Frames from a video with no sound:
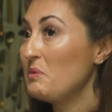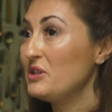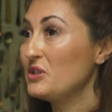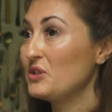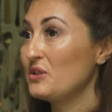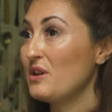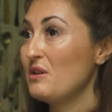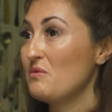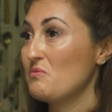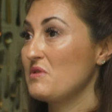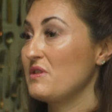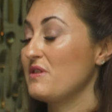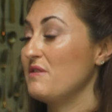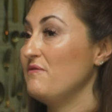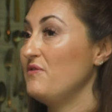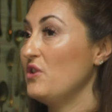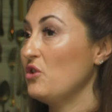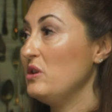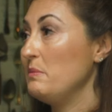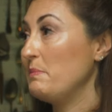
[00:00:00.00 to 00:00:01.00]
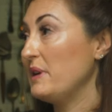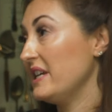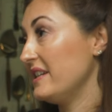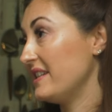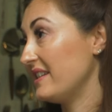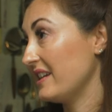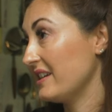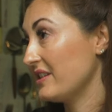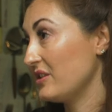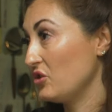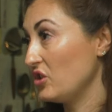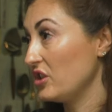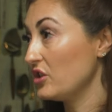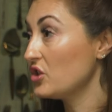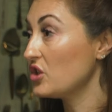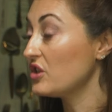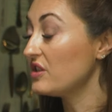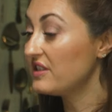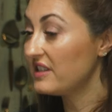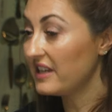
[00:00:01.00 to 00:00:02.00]
start with the very basics,
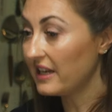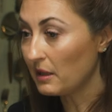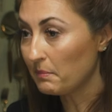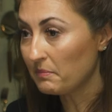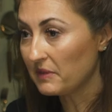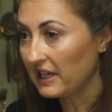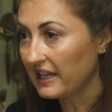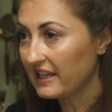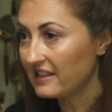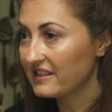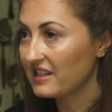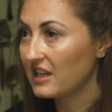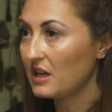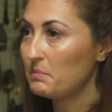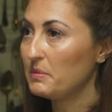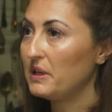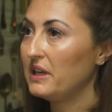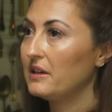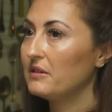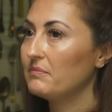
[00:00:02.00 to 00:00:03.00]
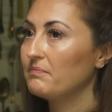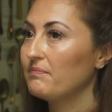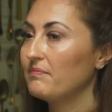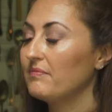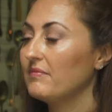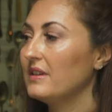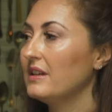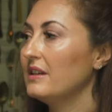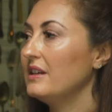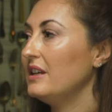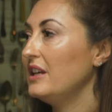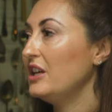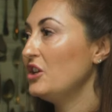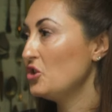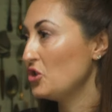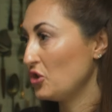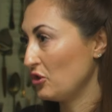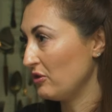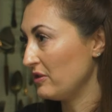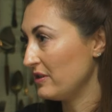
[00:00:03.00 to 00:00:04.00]
just to set up the landscape here?
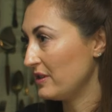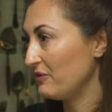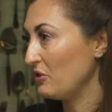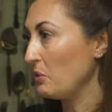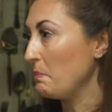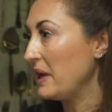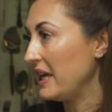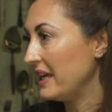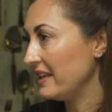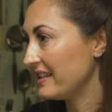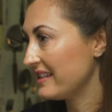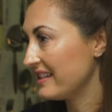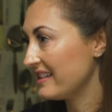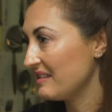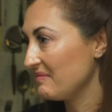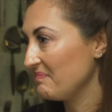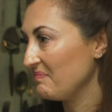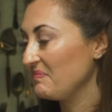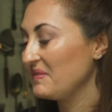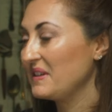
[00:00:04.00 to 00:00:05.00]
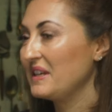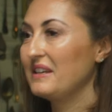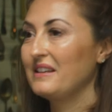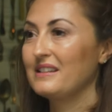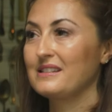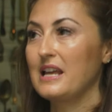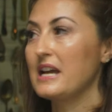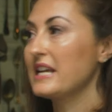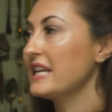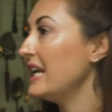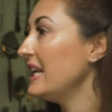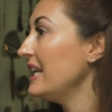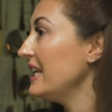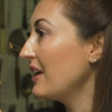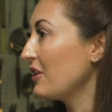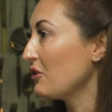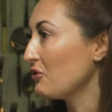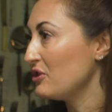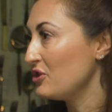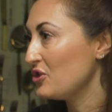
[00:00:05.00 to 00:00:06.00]
Insurance for pets. Like any
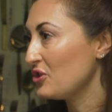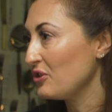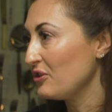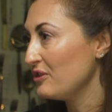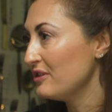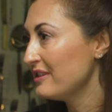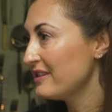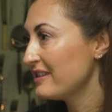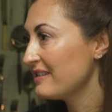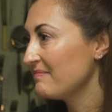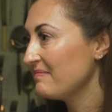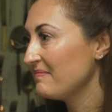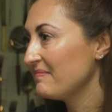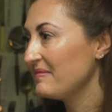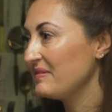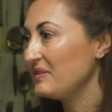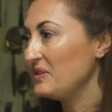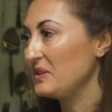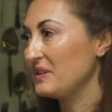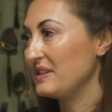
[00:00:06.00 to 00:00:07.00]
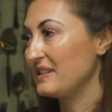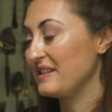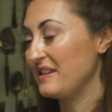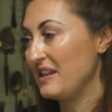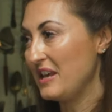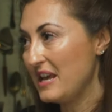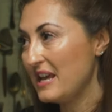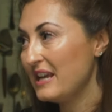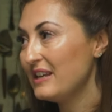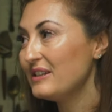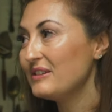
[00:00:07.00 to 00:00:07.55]
other insurance, it's there